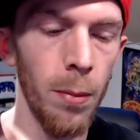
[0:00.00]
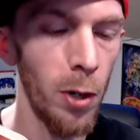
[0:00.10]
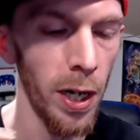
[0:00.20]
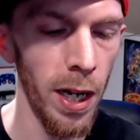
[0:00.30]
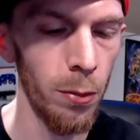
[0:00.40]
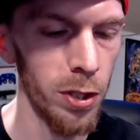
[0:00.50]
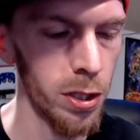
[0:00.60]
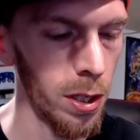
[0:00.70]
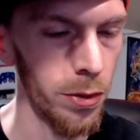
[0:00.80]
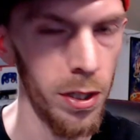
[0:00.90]
anymore. I kind of
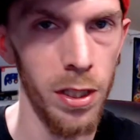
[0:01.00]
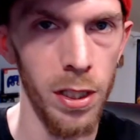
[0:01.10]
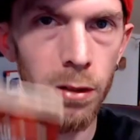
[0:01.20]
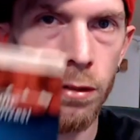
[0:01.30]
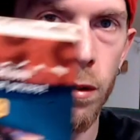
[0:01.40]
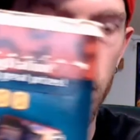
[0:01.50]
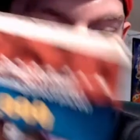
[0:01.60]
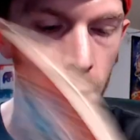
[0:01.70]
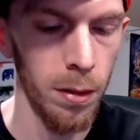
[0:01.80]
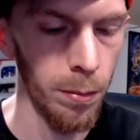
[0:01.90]
wish they were sealed,
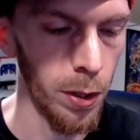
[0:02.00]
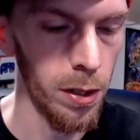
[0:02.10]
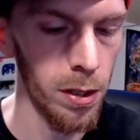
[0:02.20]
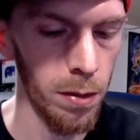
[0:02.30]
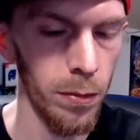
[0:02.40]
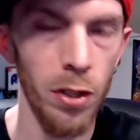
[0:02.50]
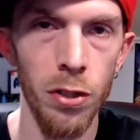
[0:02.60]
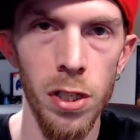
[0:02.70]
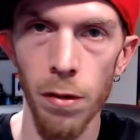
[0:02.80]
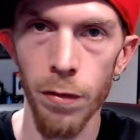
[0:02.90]
but they're
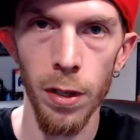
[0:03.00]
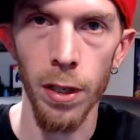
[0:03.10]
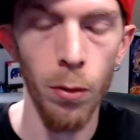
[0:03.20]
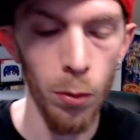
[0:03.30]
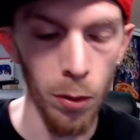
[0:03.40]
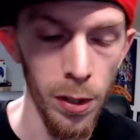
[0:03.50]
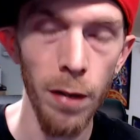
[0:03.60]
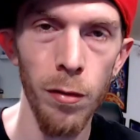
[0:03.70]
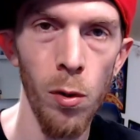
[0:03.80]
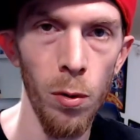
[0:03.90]
still very cool. And
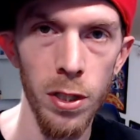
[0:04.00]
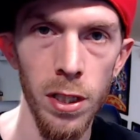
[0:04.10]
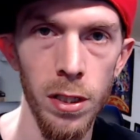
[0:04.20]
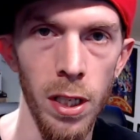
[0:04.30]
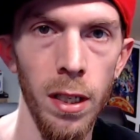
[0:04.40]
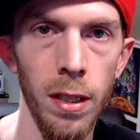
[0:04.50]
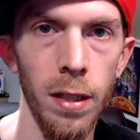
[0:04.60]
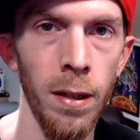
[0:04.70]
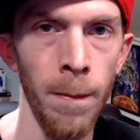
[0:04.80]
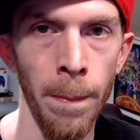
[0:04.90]
then, of course, as a kid,